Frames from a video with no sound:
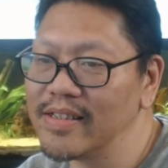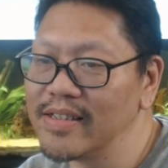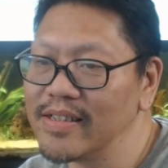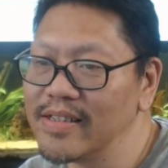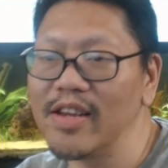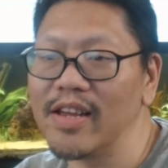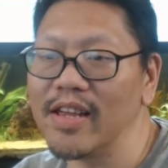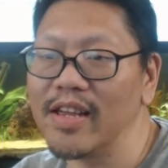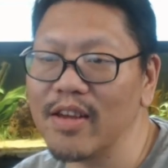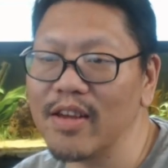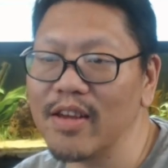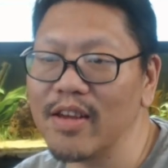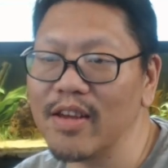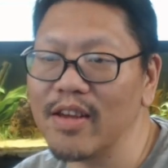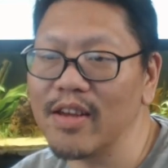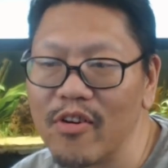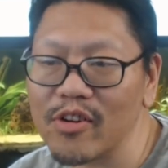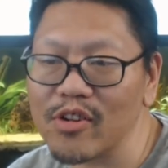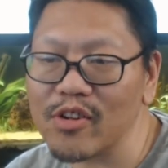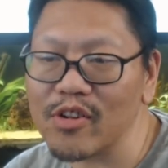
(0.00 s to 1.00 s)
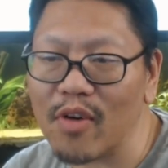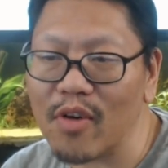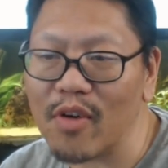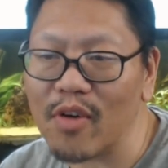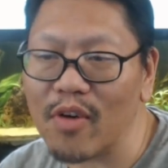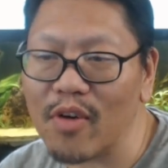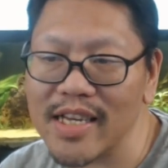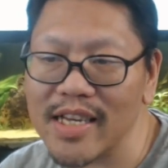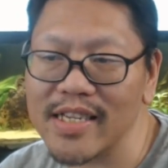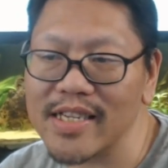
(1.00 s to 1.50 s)
You can't vote
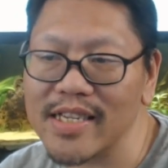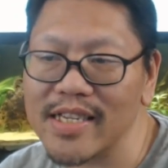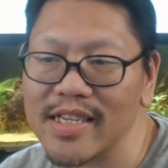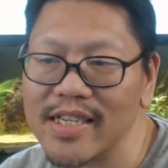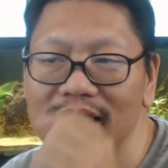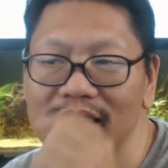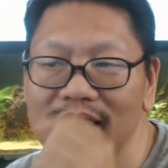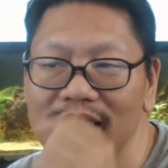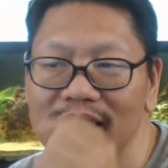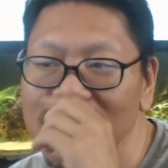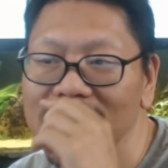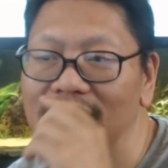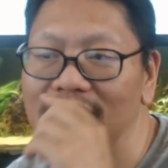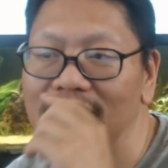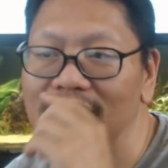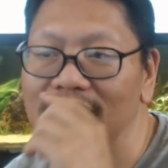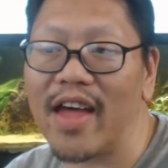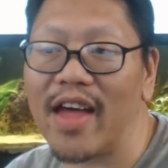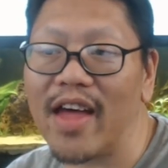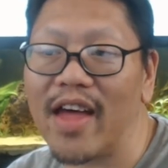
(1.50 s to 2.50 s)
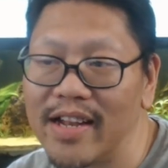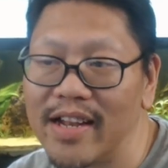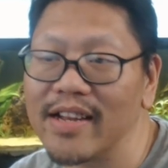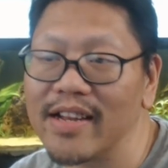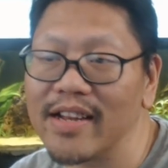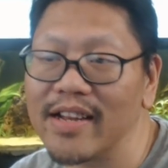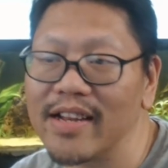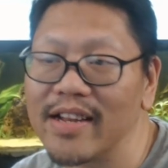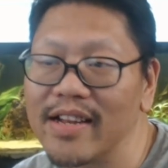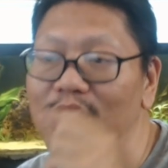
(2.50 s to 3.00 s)
twice, AC. I saw that.
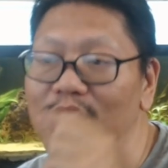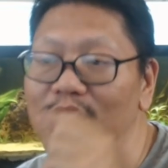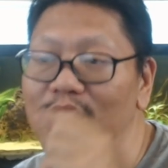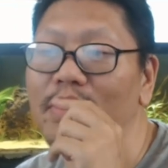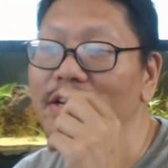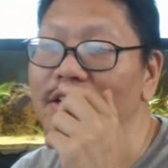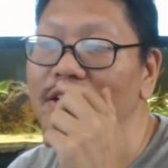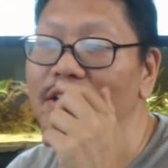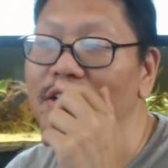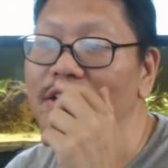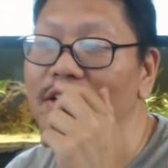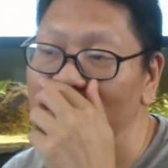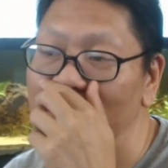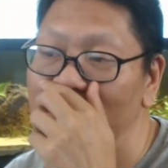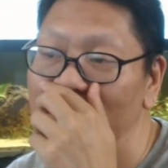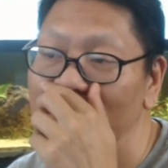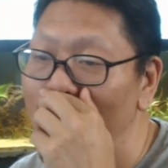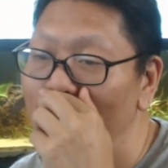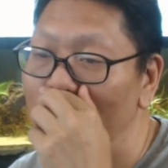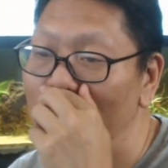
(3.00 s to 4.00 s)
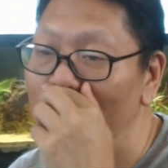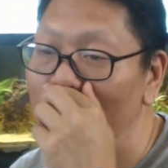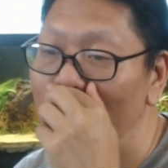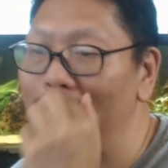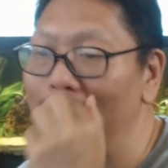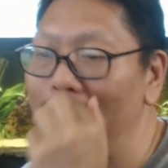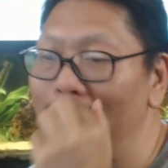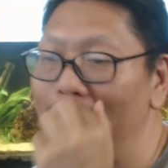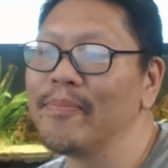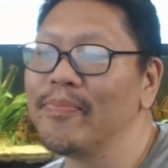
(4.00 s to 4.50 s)
I saw what you did there.
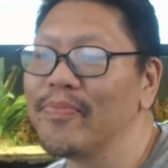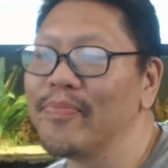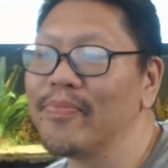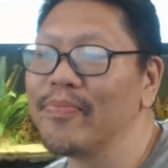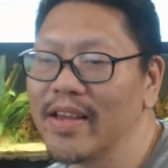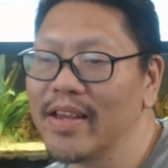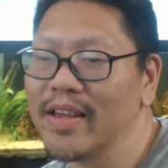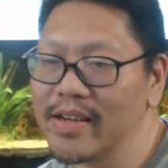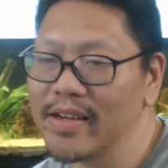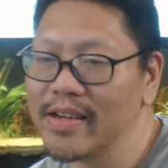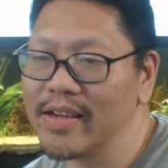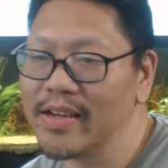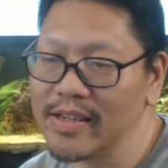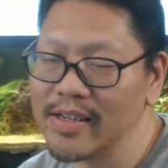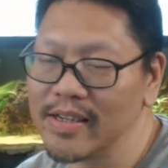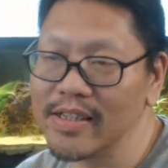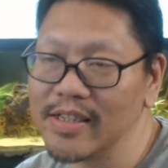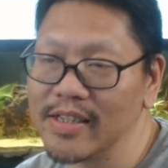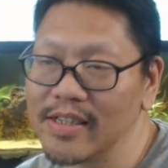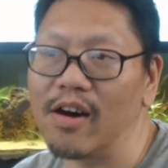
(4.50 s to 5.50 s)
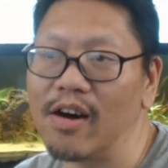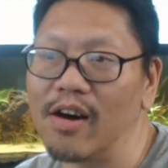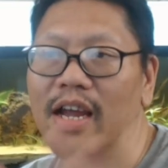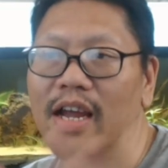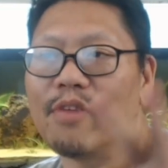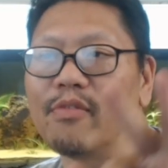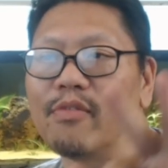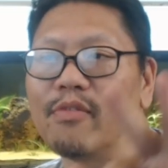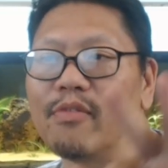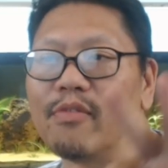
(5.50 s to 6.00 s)
So,
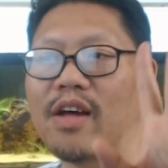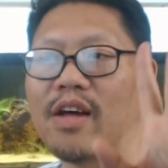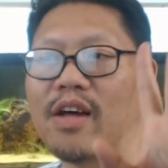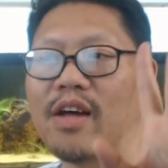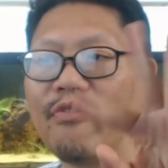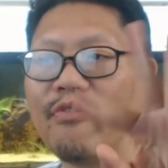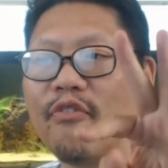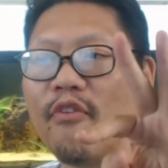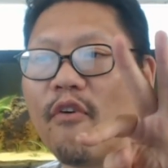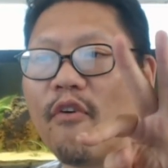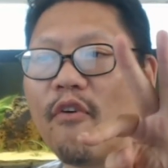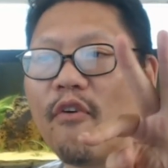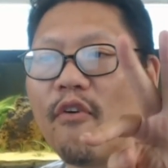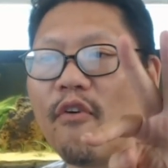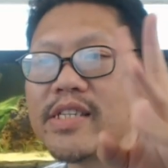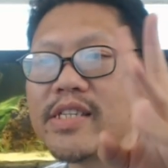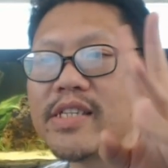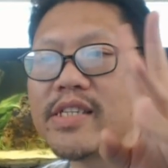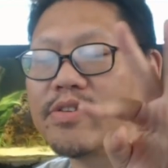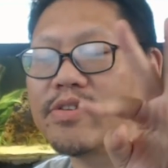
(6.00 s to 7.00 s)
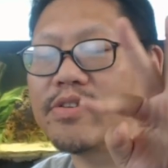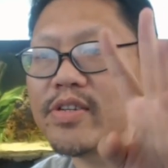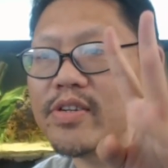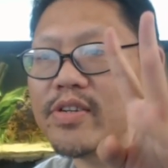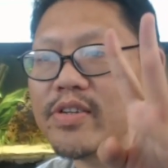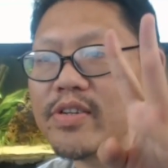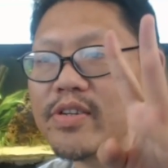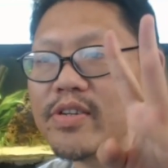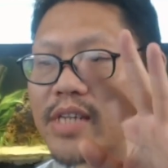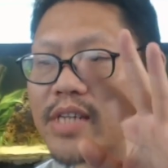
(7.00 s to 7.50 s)
okay, we still have four
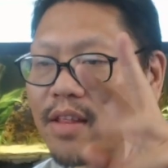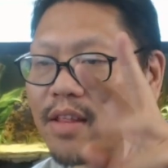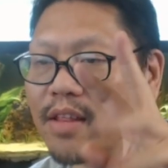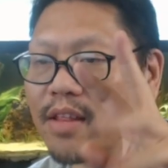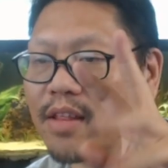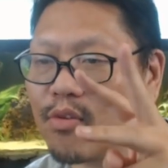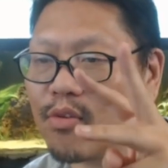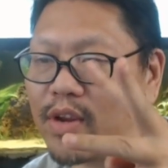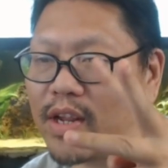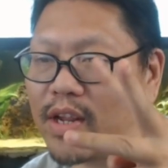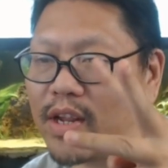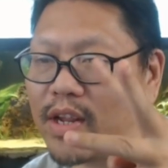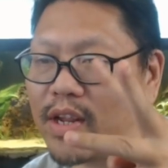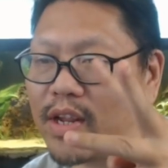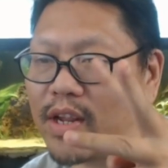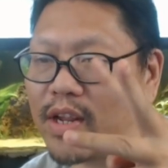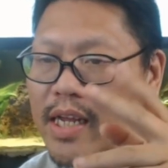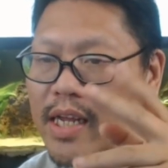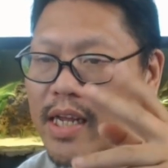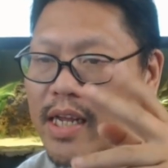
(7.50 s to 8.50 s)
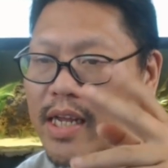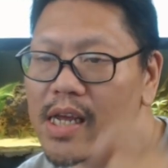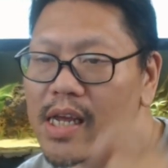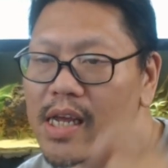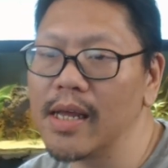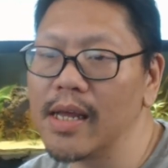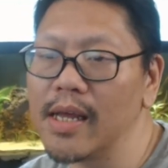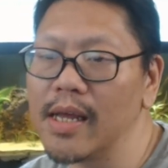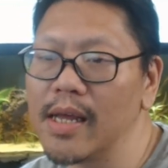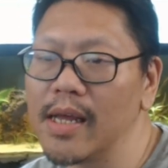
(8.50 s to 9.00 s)
CO2s and three lightings.
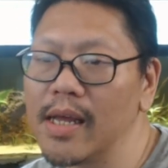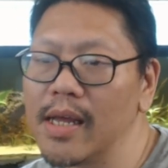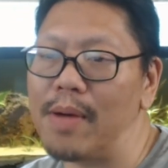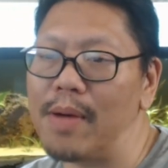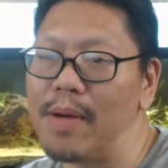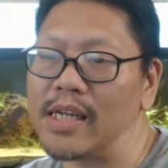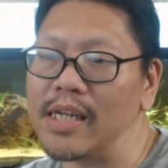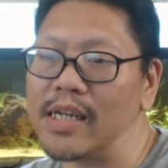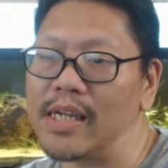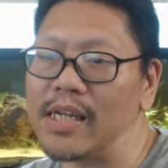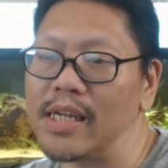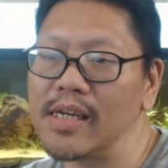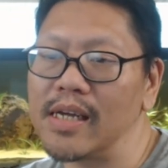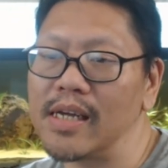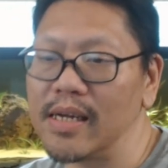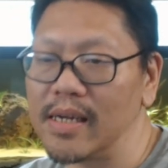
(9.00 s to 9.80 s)
Hey, Benz.